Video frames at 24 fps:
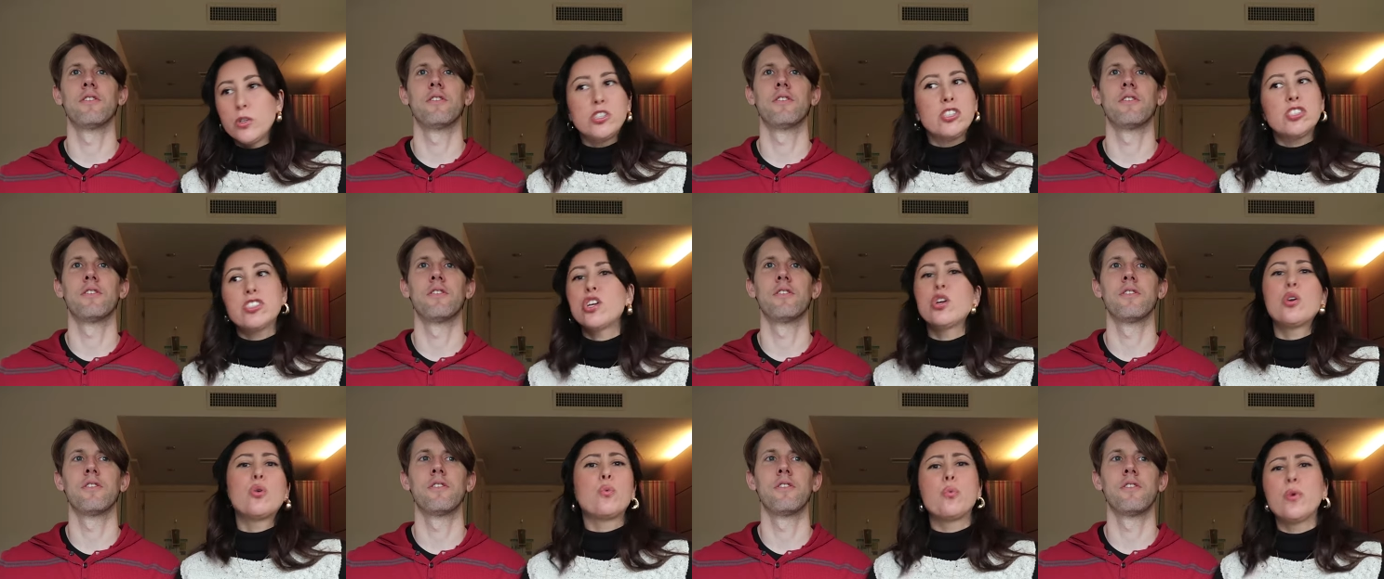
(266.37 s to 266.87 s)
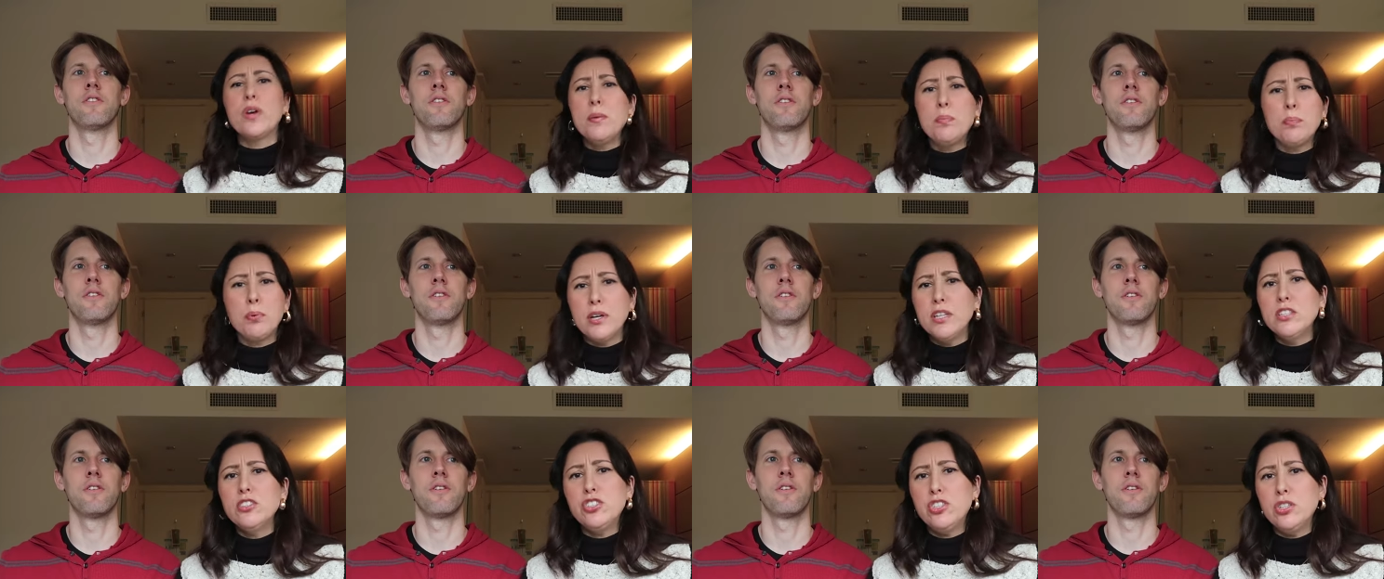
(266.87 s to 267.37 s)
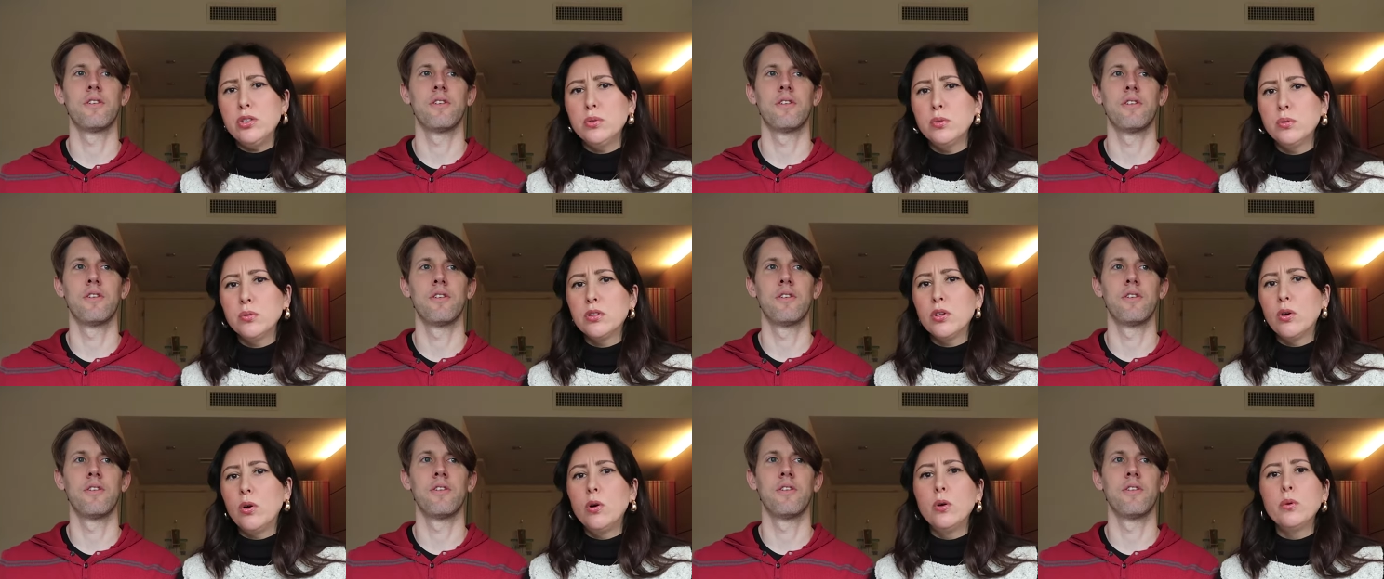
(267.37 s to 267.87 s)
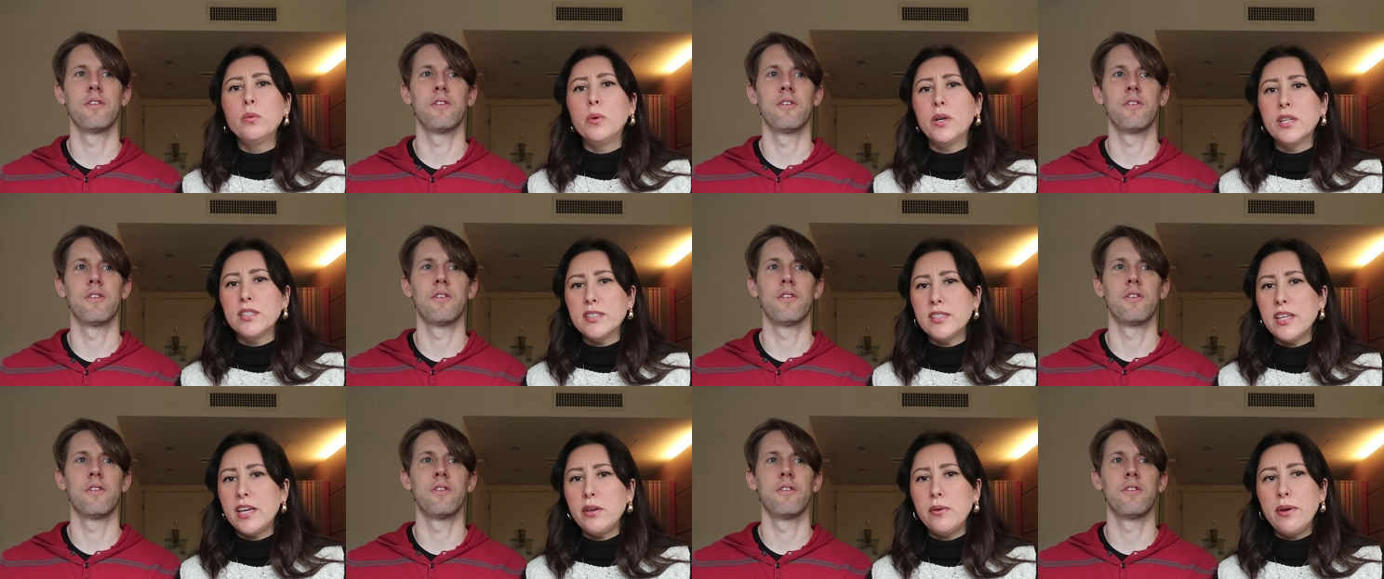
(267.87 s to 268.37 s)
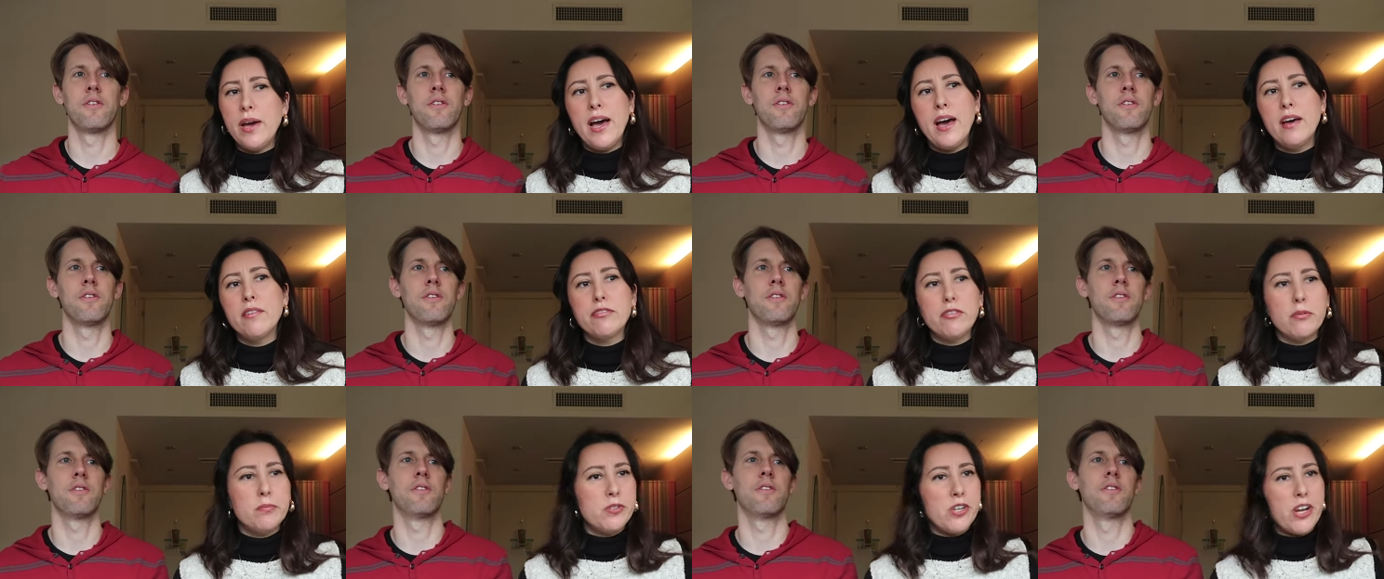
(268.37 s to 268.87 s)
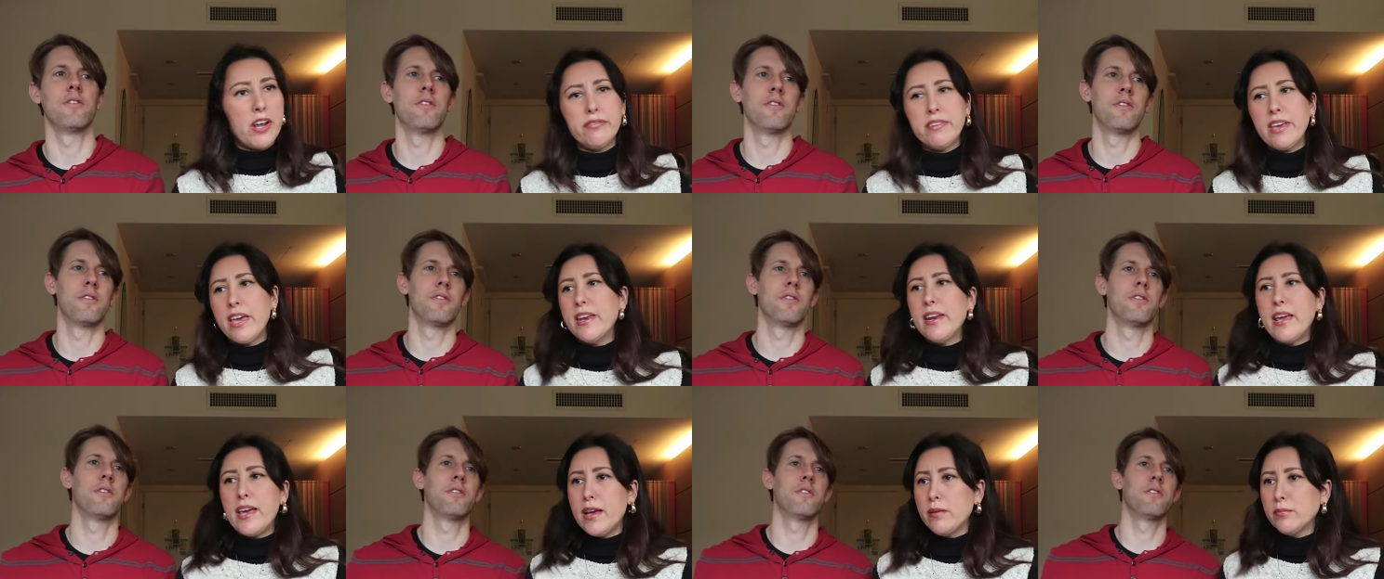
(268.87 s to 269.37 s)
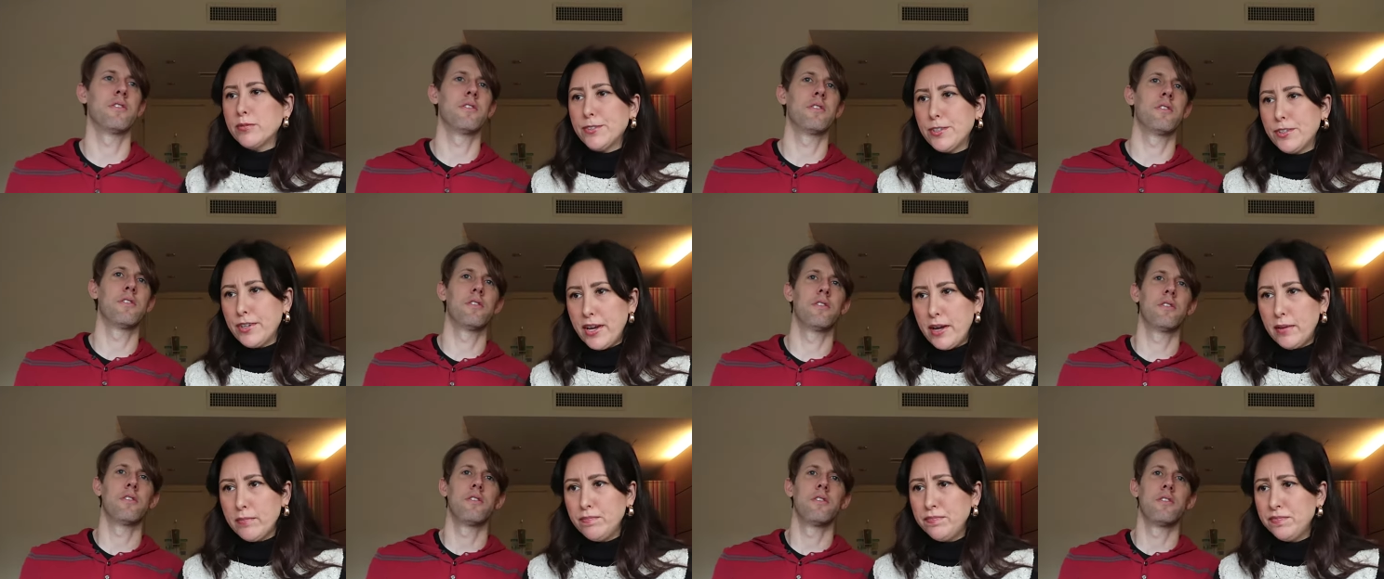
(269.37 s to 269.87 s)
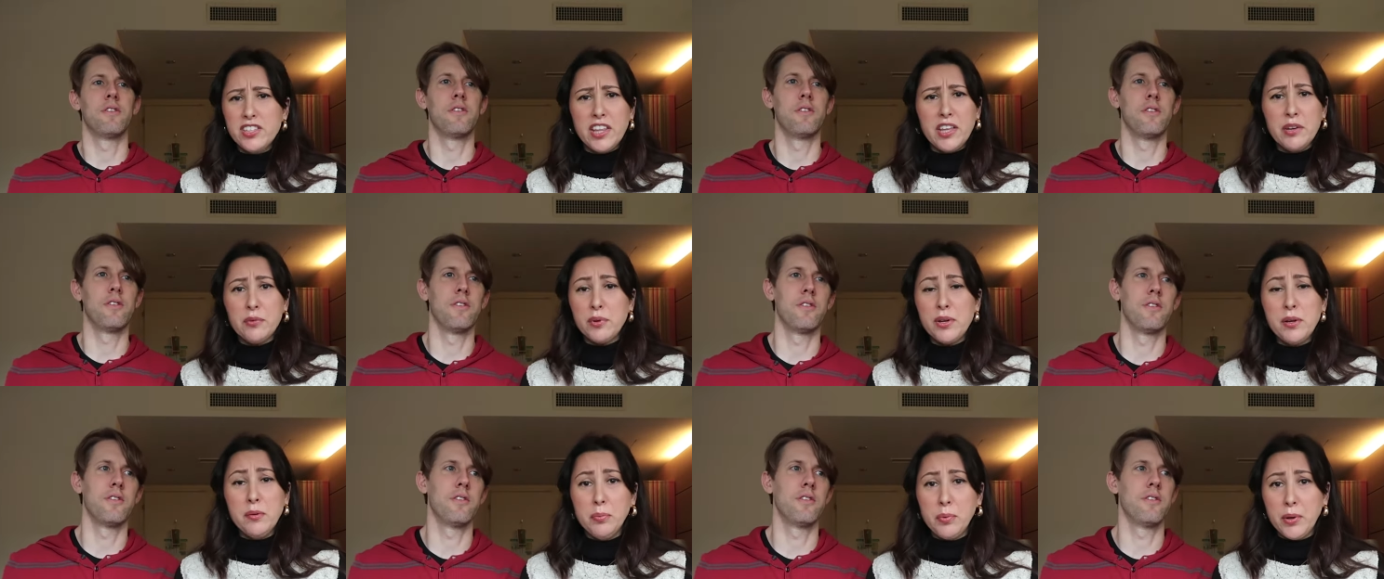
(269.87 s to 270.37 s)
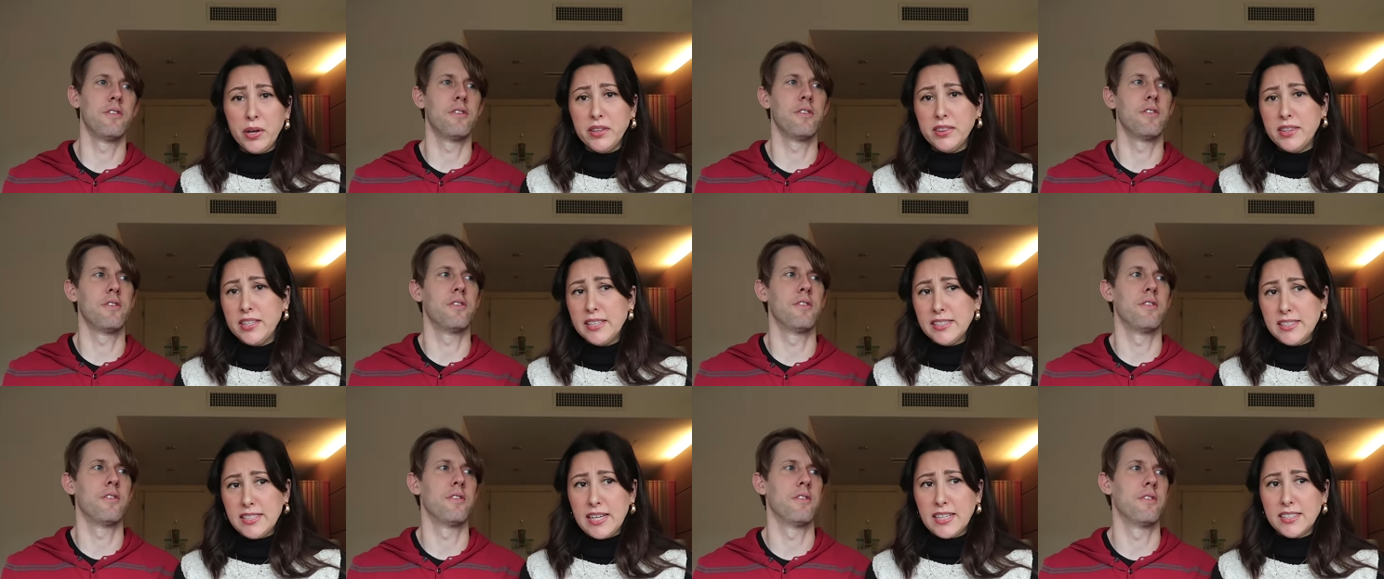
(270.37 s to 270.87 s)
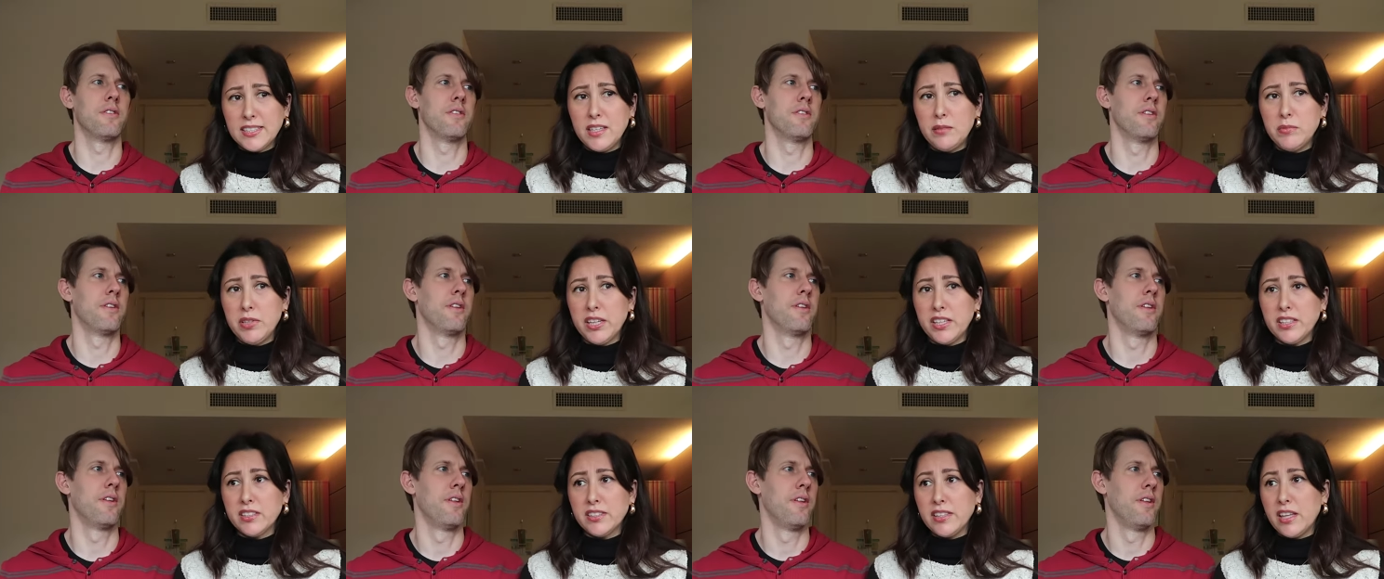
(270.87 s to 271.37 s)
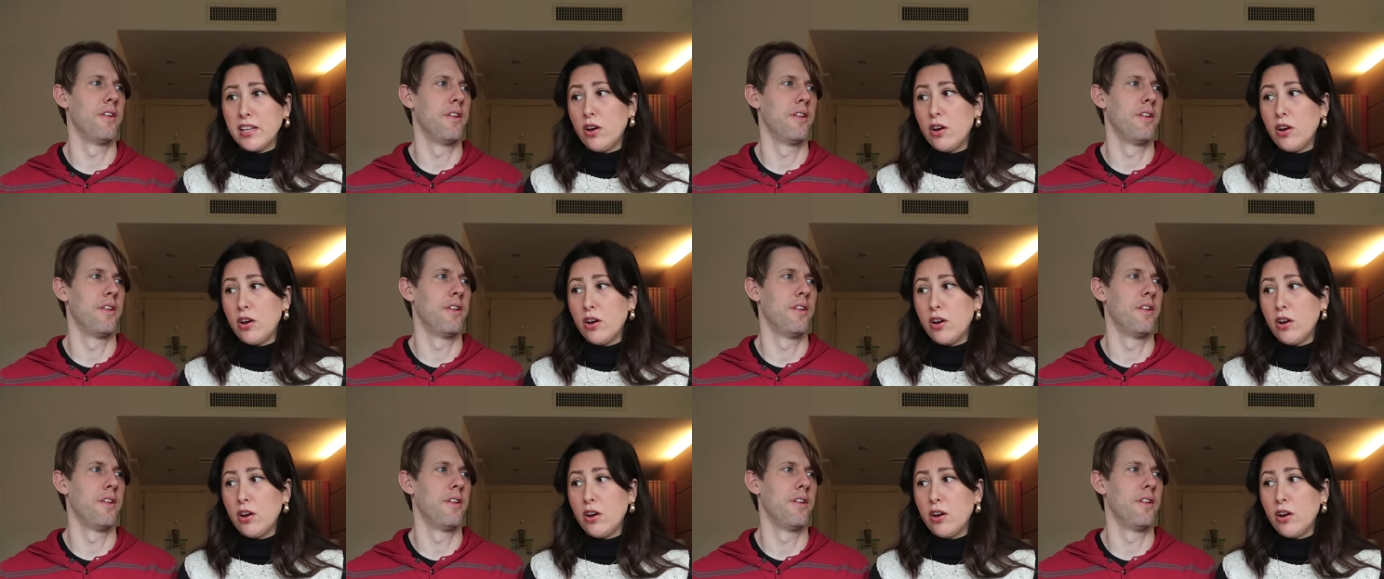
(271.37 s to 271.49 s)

Speaker 1: We're just gonna reprint you the old ones that you had from JFK to Amsterdam. So they reprint the exact same tickets